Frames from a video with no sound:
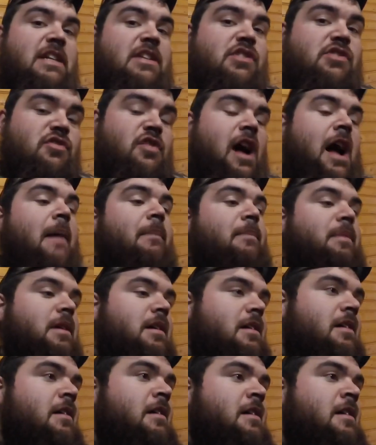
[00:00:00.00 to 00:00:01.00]
drop
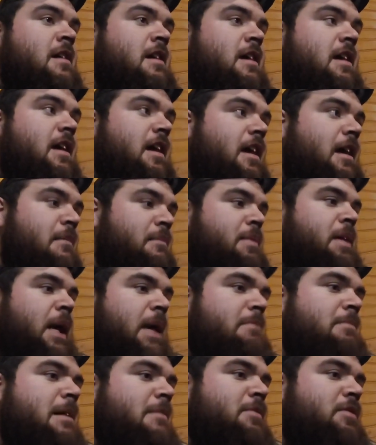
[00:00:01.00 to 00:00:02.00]
a
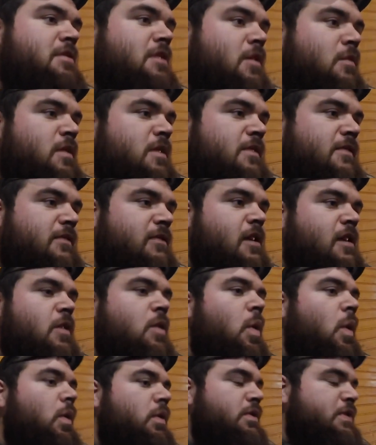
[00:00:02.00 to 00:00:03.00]
pick-em-up truck with front
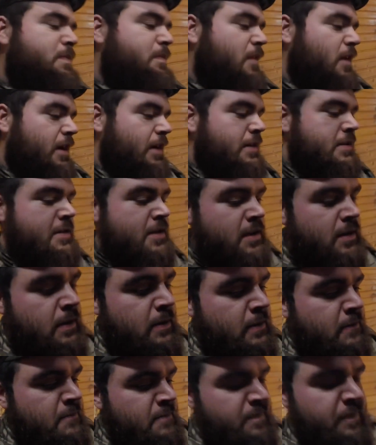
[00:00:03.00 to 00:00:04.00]
coil springs.
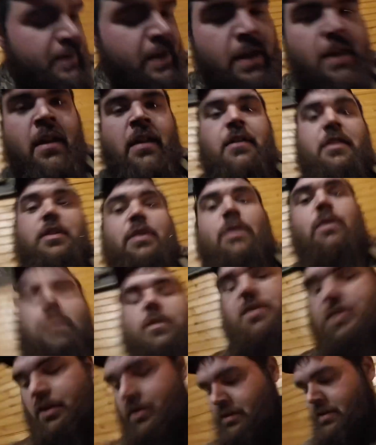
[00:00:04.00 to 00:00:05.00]
The tools
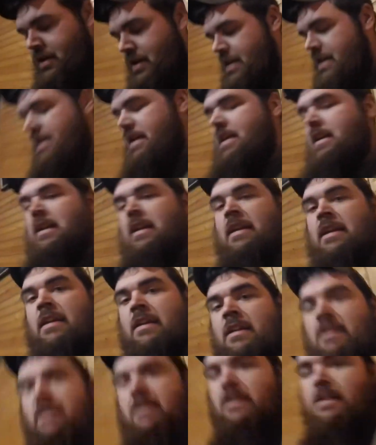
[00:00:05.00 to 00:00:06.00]
you're going to need
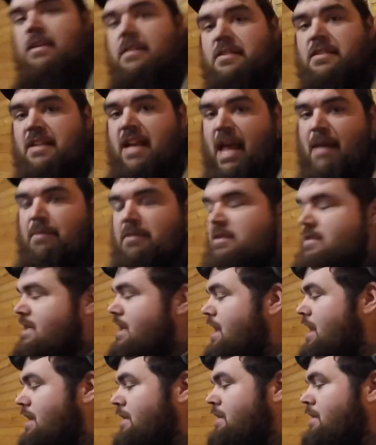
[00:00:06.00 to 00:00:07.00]
is an
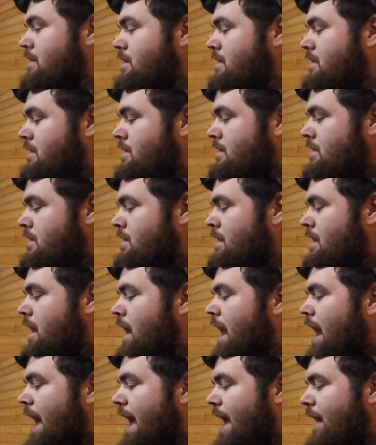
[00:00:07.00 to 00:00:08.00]
Amazon
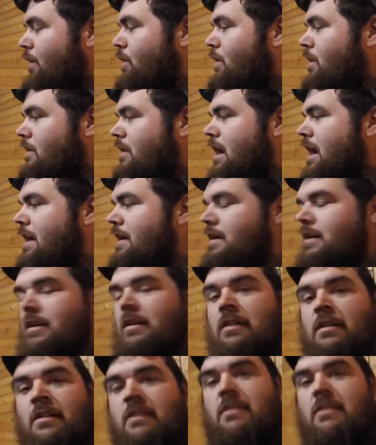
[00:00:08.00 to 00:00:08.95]
angle grinder,